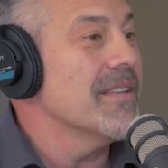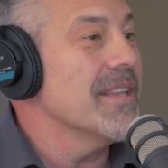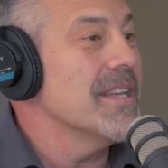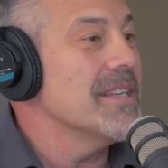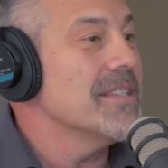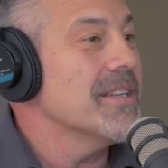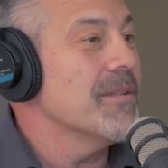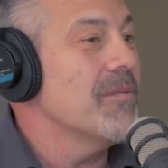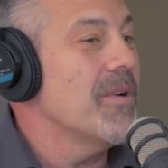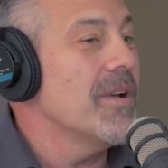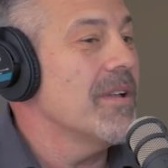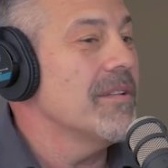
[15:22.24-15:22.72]
they
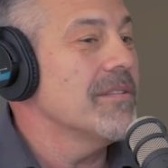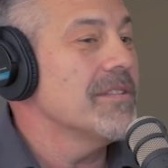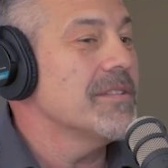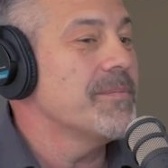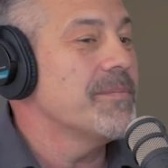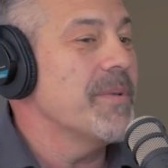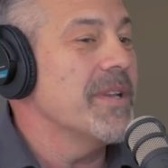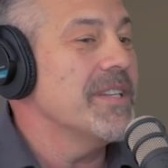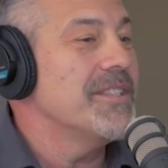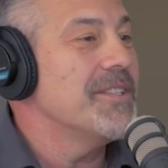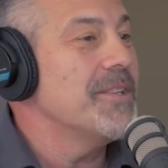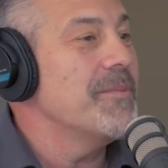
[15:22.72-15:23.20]
say, well,
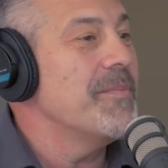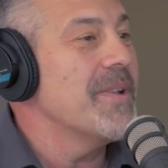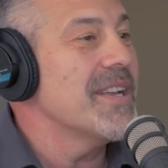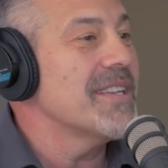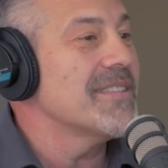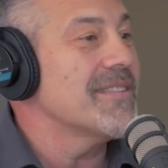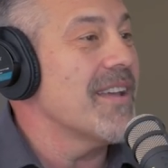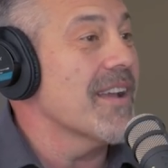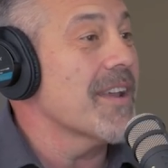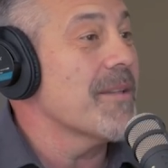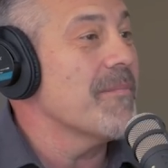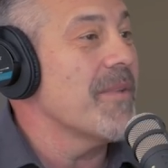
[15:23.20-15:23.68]
spend two
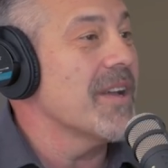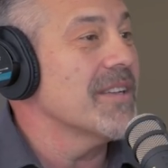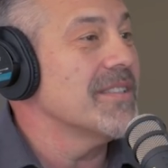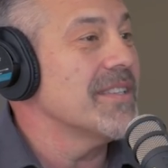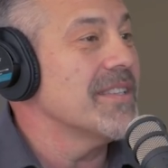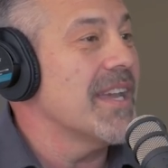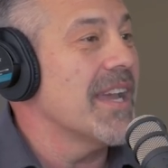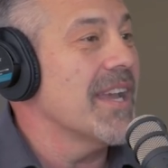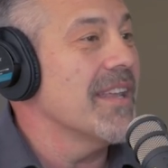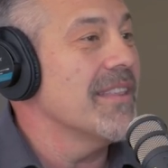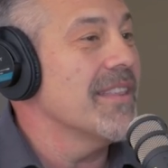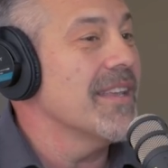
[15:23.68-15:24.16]
minutes talking about
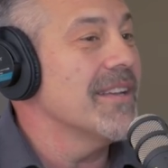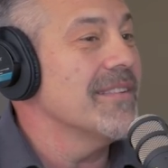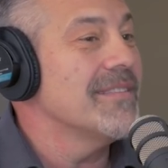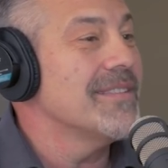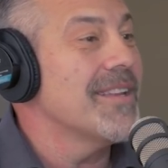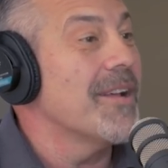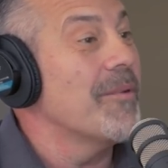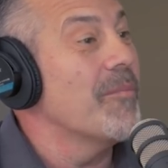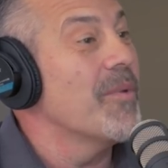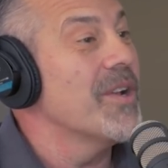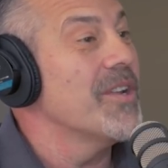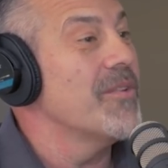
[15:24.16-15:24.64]
diet, then
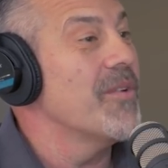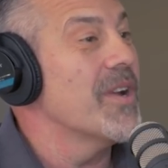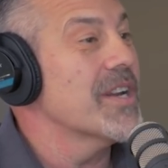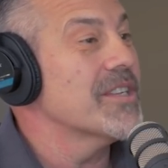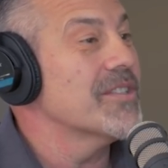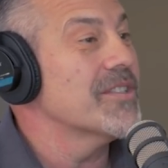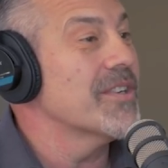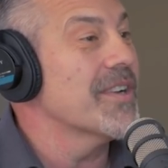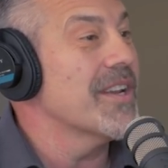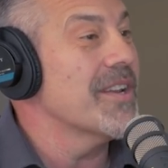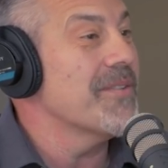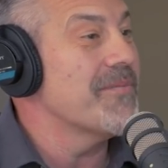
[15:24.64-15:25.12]
tell them what
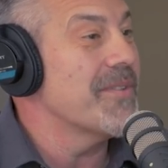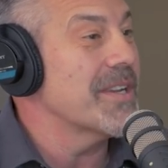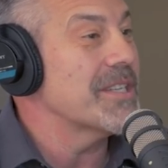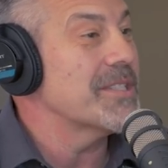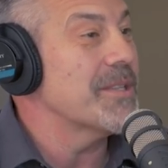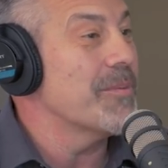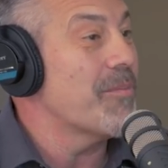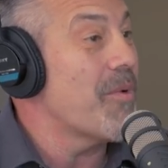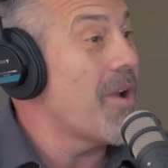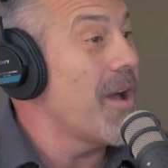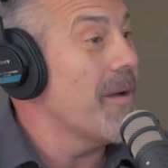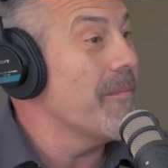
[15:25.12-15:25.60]
drugs are going to fix
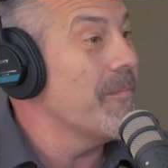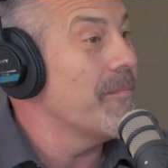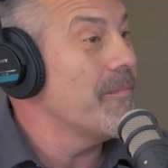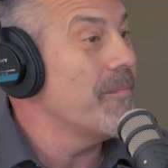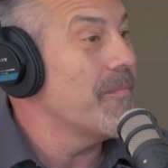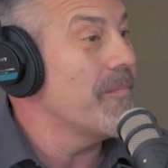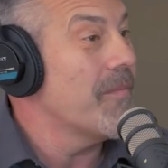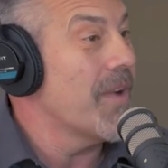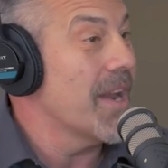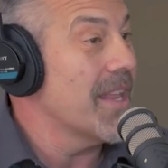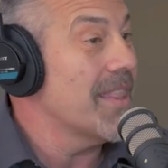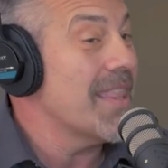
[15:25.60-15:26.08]
the problem,
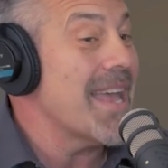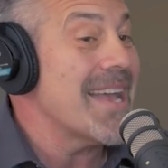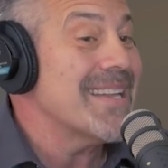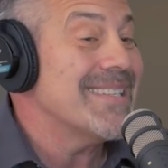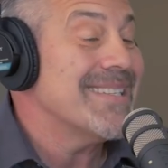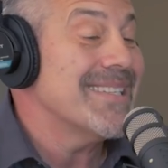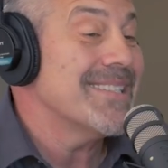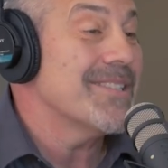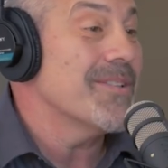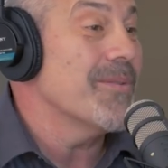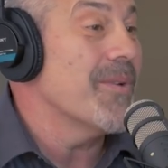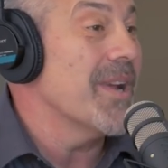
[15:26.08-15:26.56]
right? That's
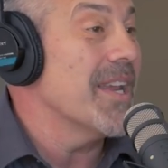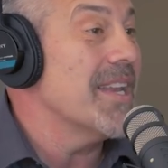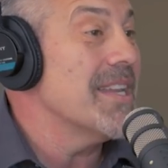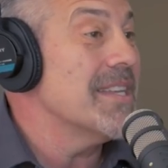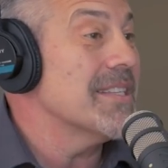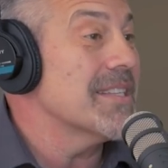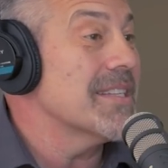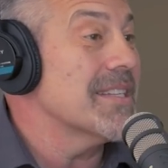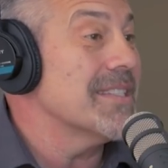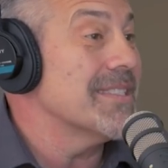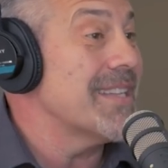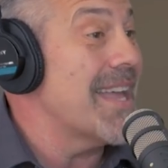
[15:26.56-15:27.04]
just the way it
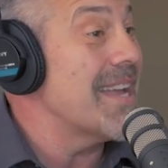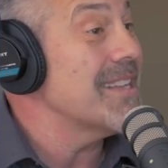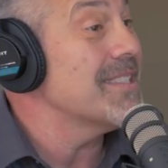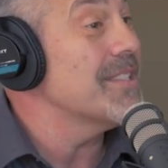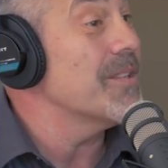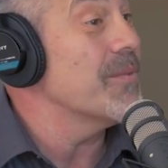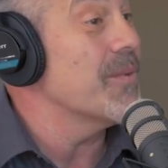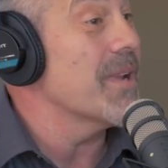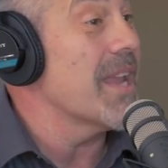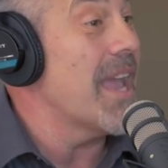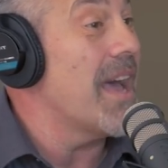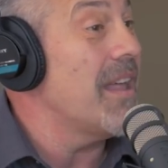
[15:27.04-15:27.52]
is because that's
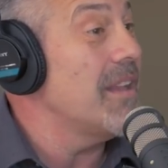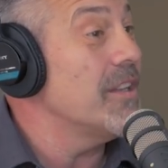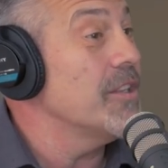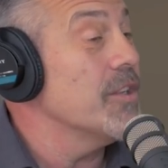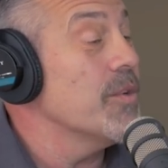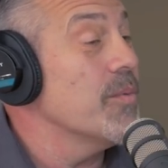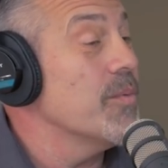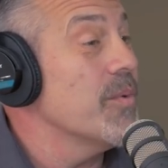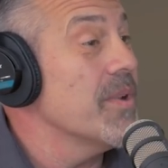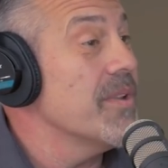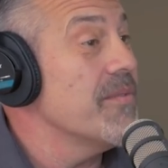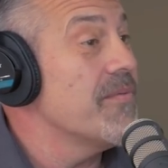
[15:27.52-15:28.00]
the
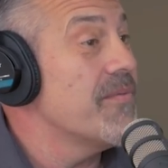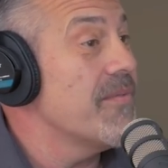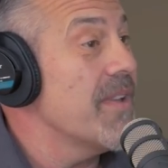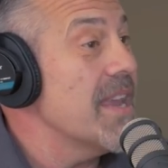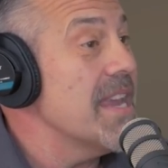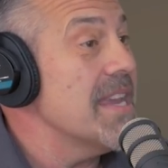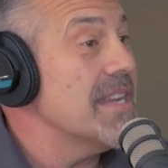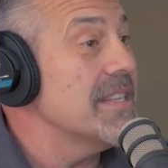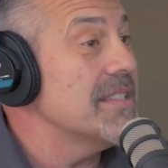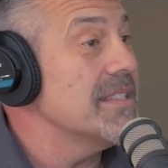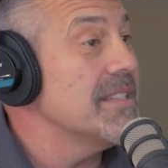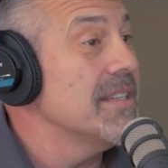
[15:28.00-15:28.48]
reality we
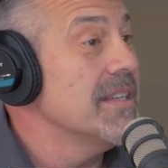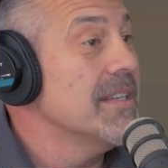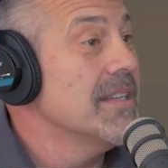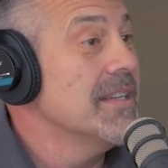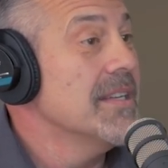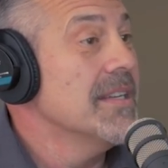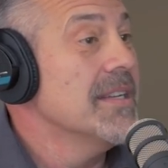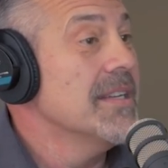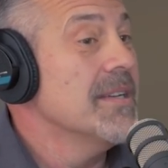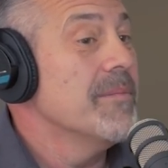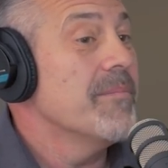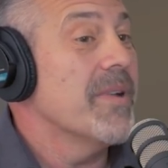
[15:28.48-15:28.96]
faced.
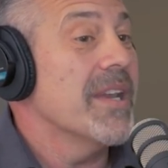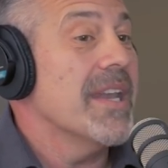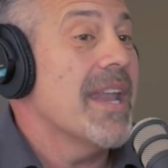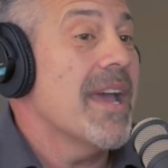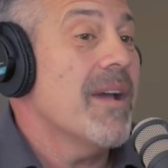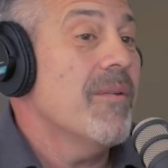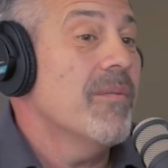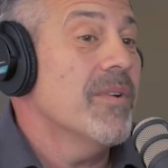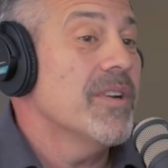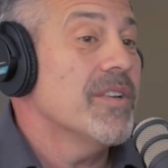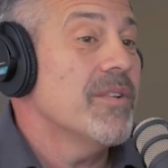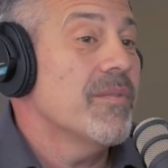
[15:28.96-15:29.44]
Right. But
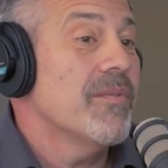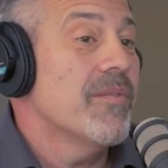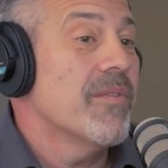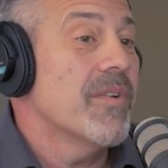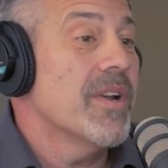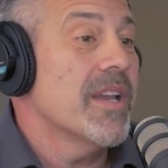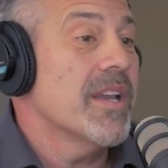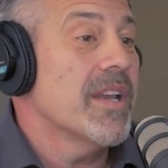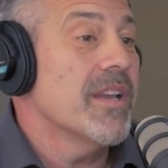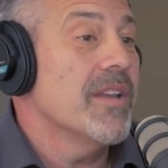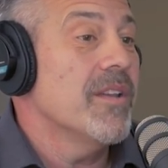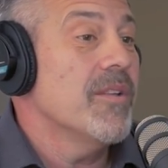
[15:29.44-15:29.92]
now we're
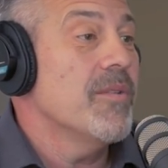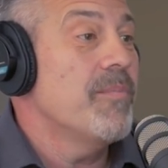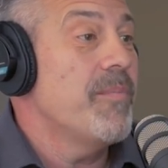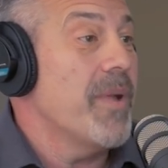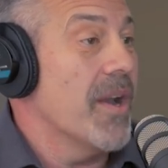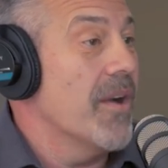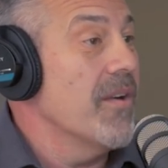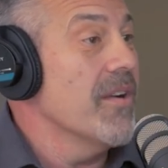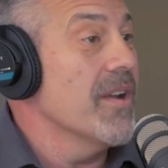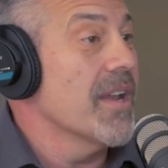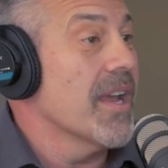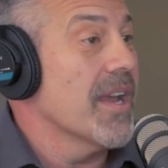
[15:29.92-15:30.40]
we're in a new
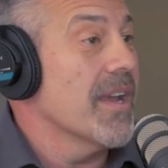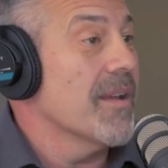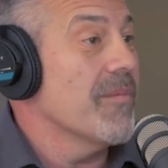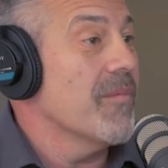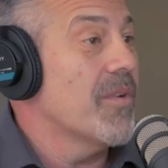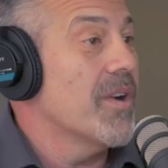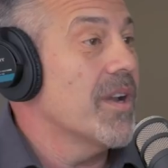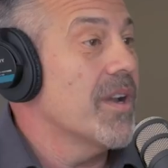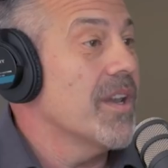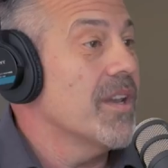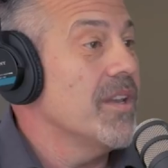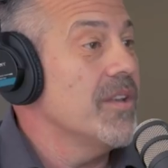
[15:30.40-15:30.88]
paradigm.
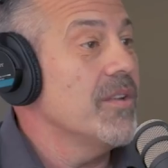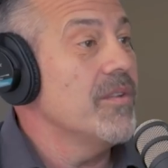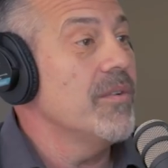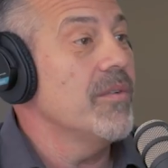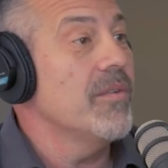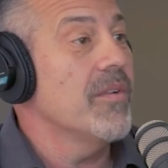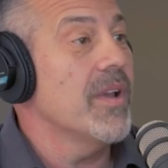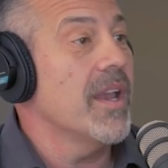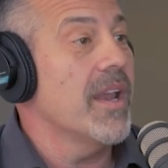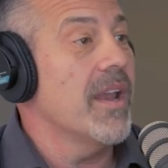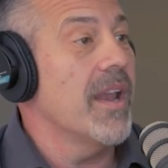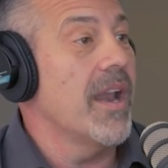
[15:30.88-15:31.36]
We're in a
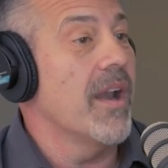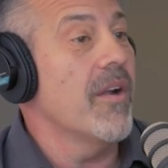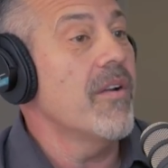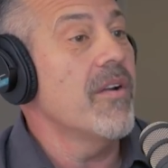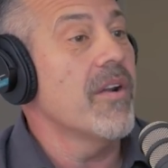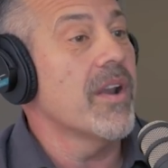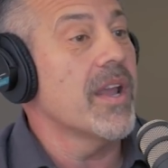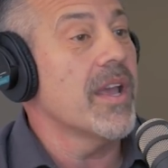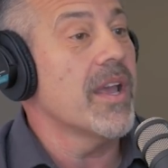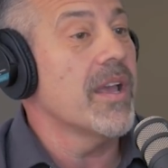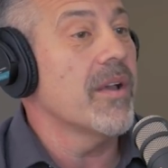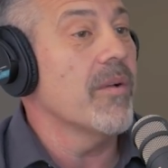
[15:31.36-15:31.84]
new
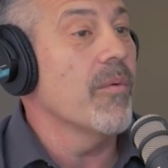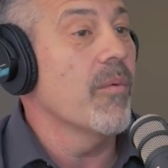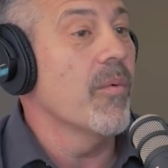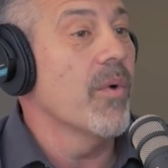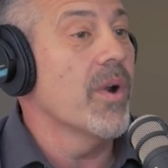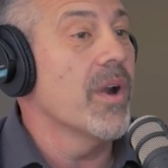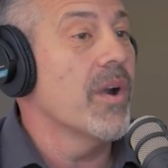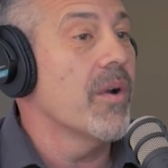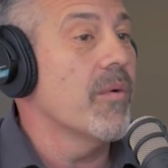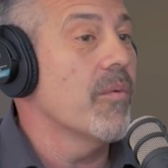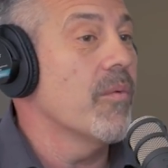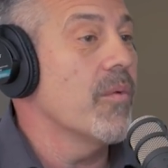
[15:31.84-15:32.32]
era
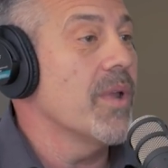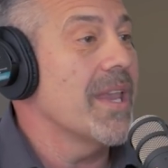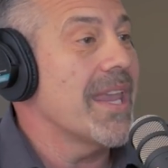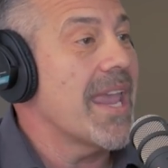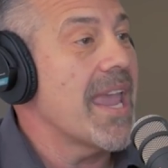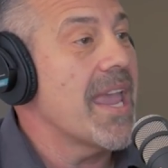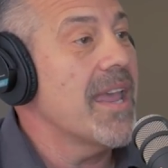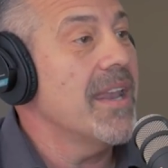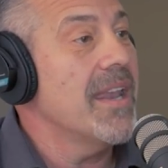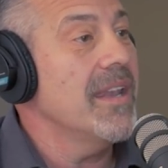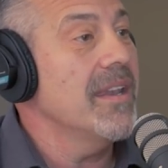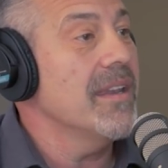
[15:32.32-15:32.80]
where we
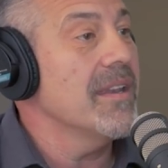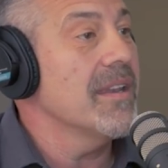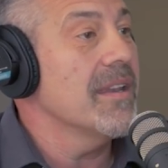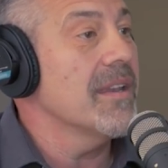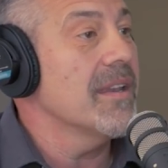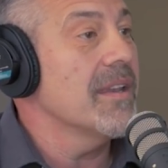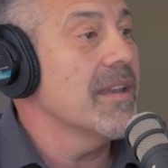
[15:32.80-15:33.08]
can